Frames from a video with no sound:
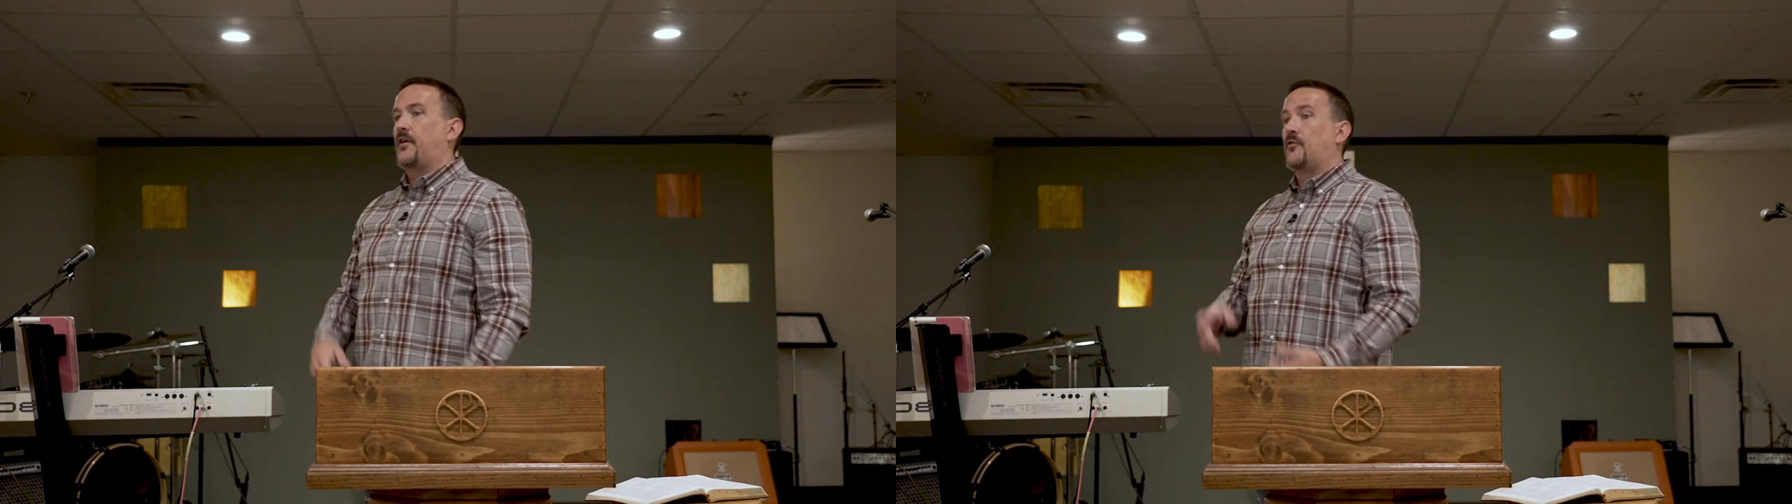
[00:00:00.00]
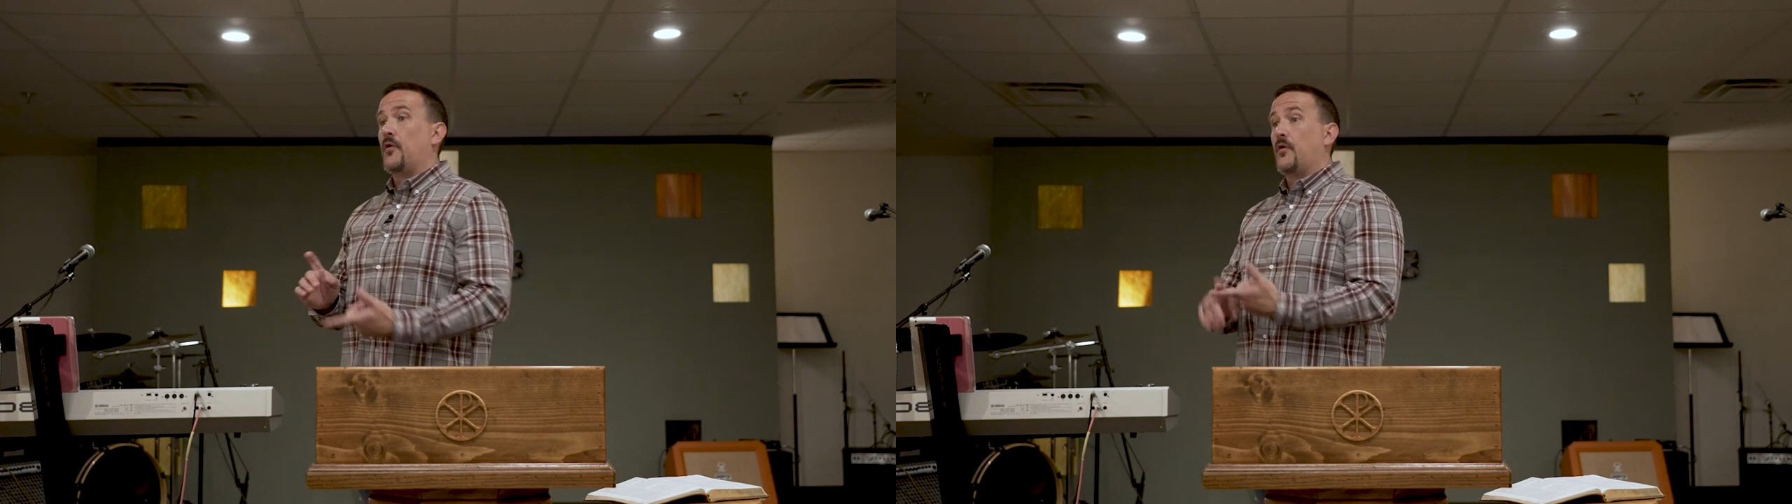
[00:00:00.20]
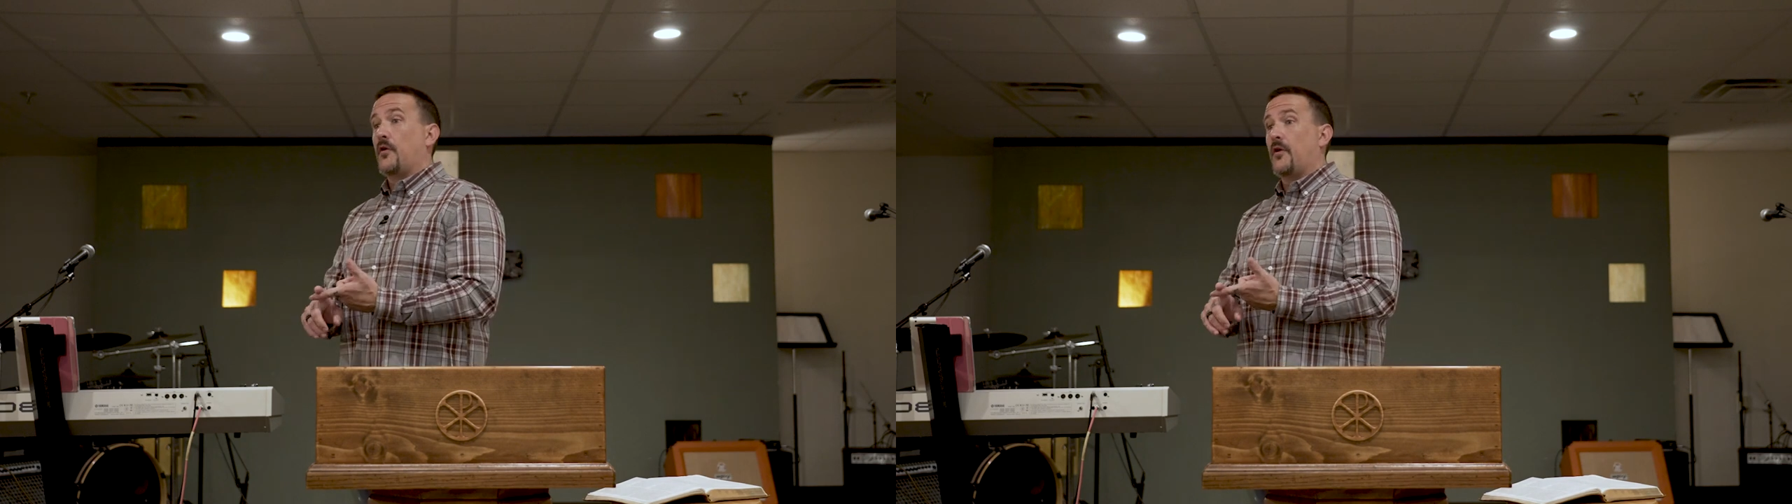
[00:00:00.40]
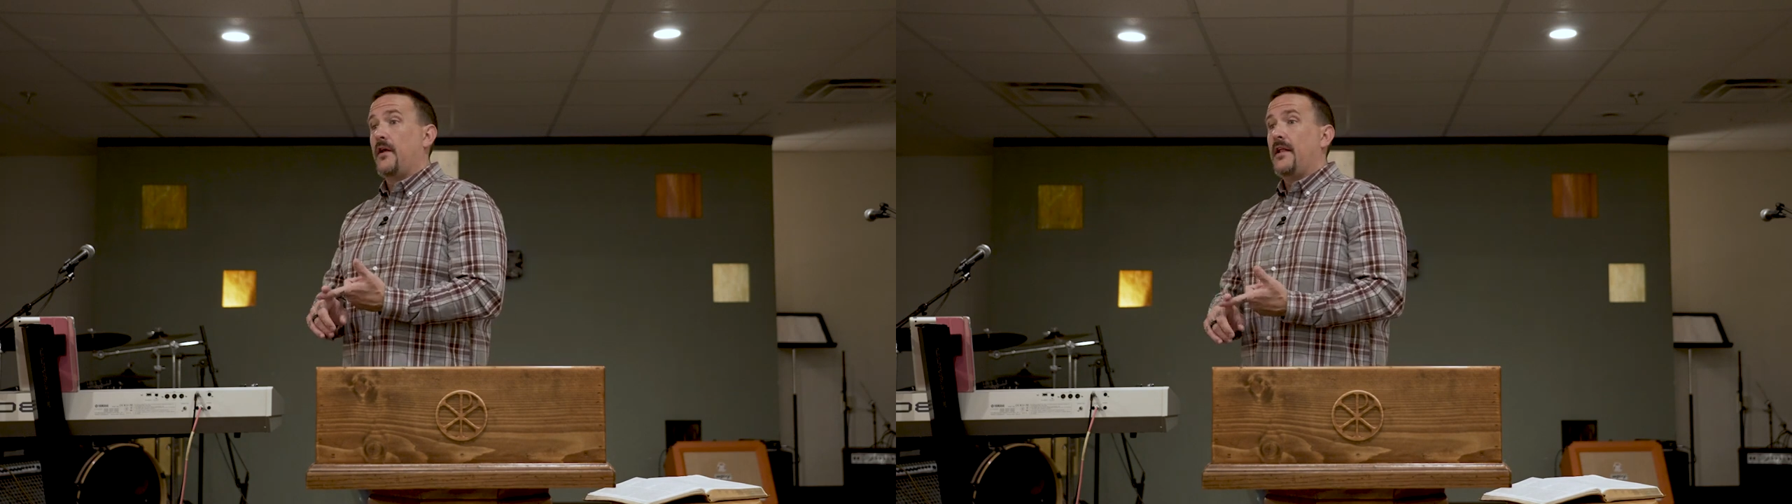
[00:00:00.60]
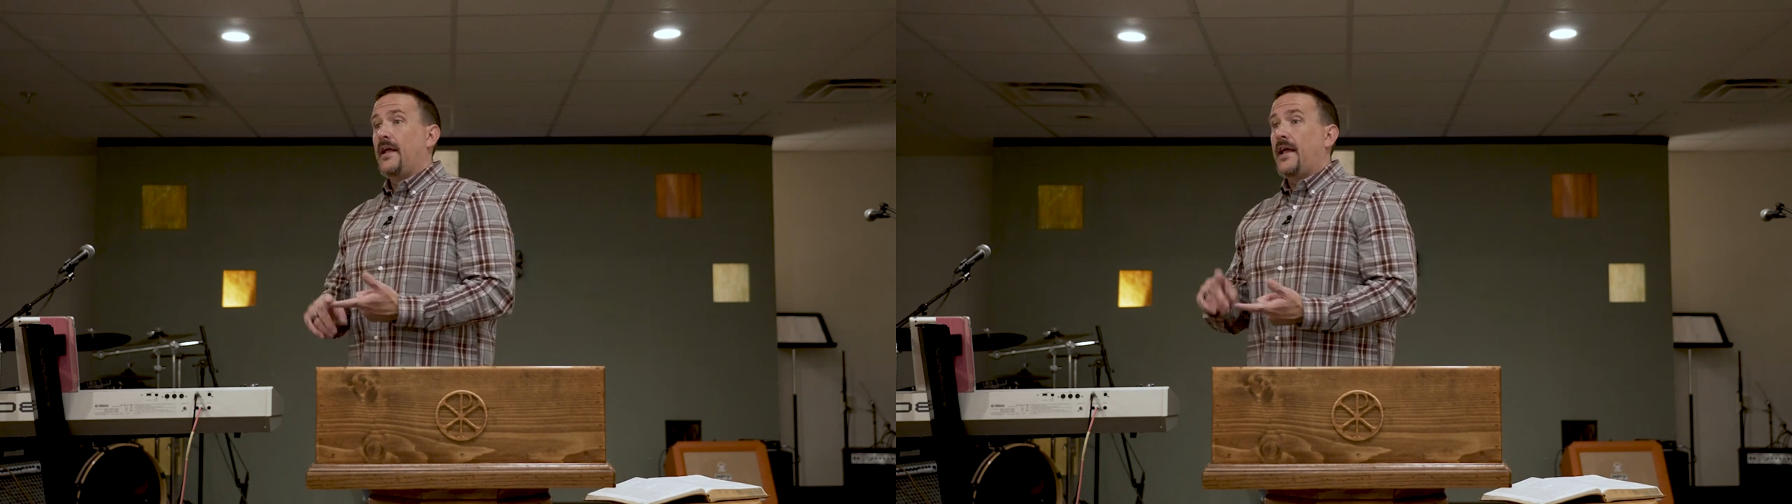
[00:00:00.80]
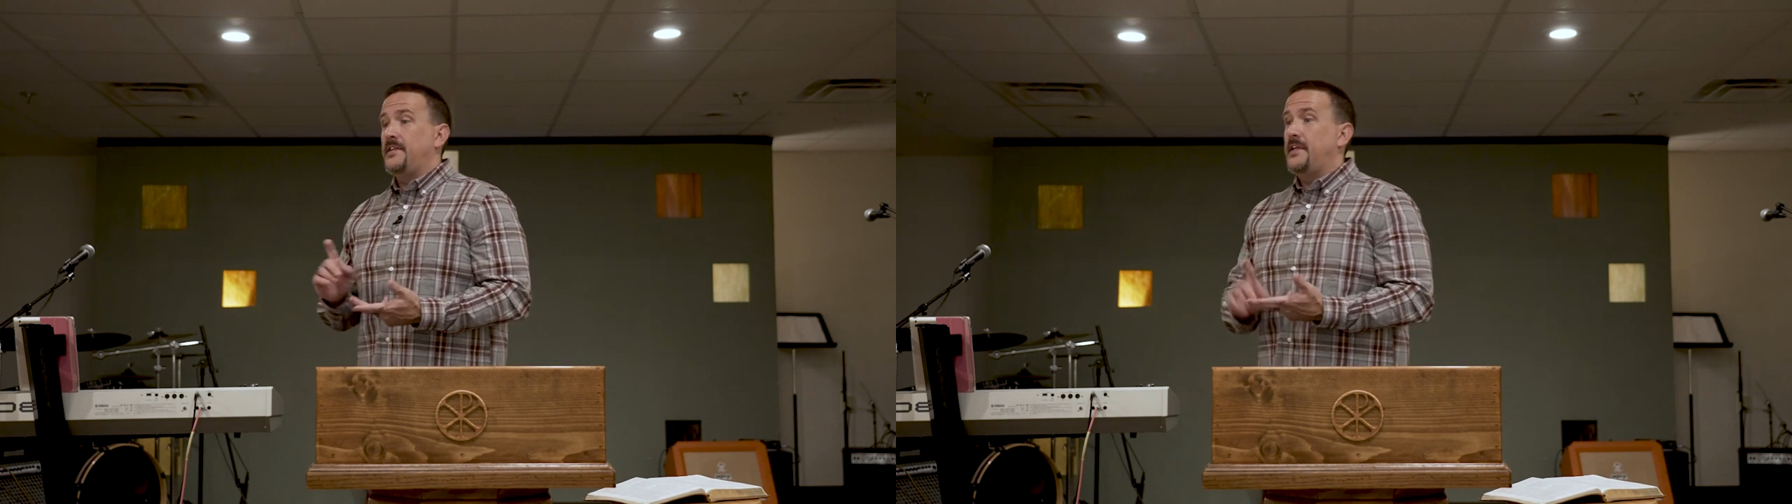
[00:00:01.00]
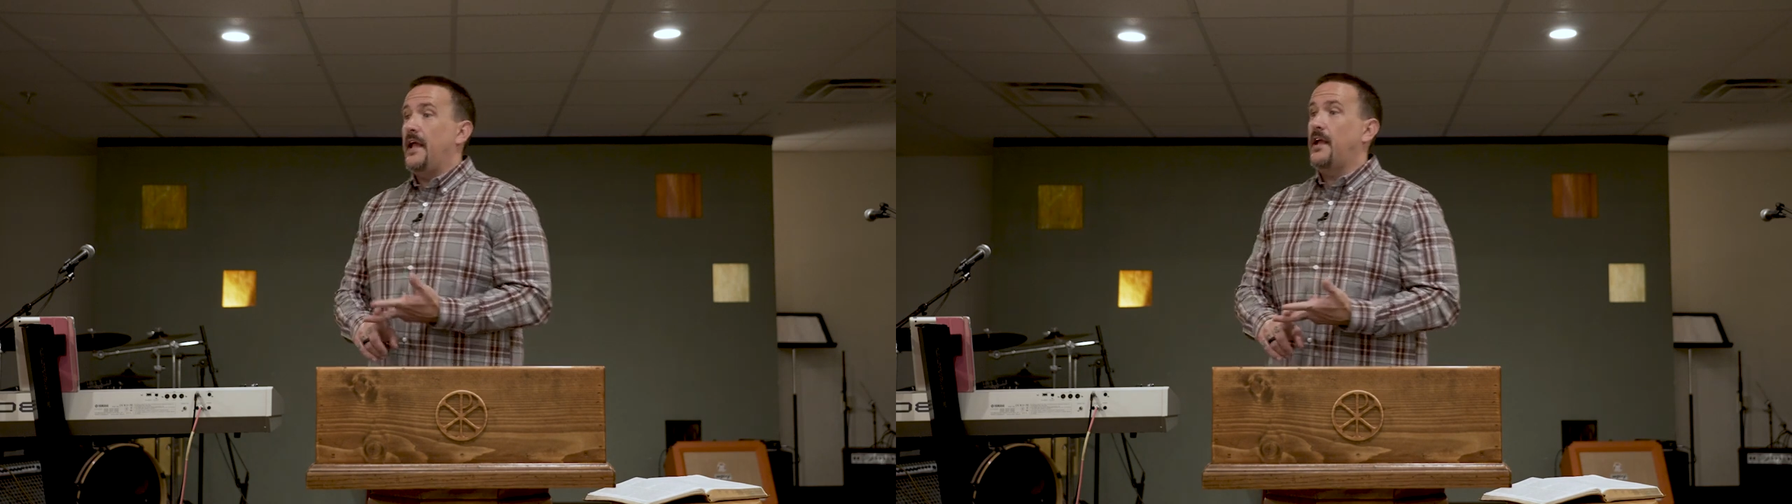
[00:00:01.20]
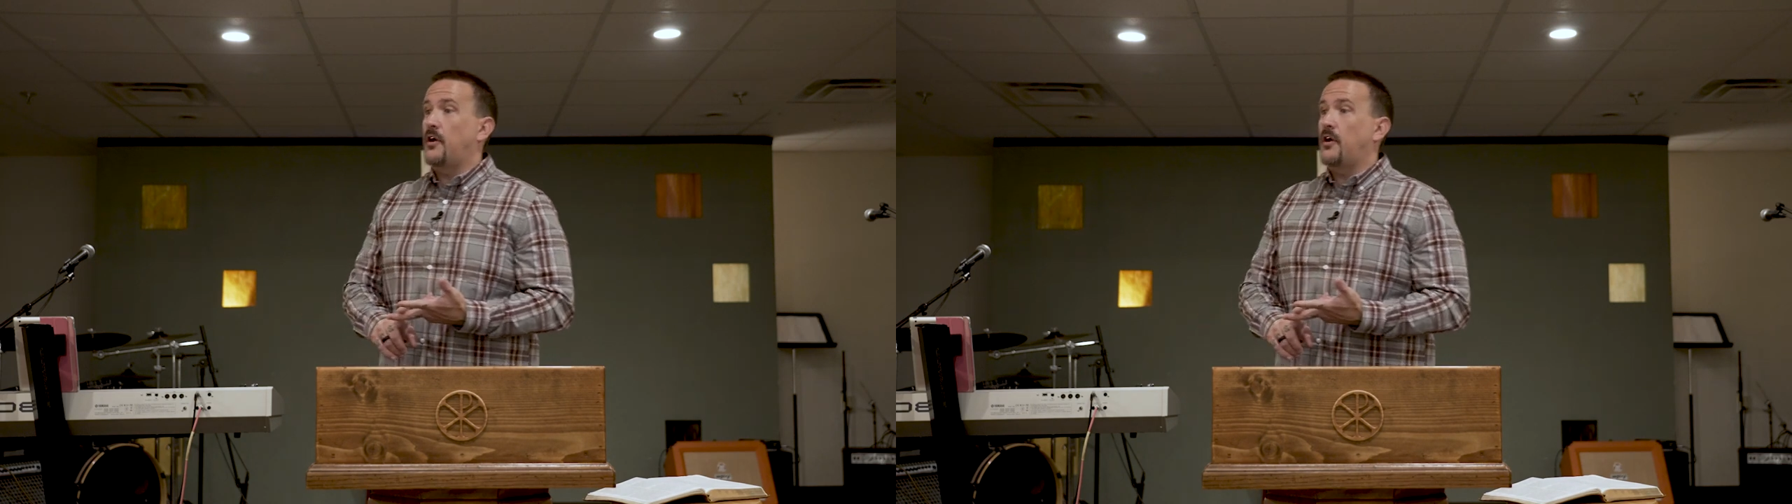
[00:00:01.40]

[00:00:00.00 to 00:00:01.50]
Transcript: Kruger and D.A.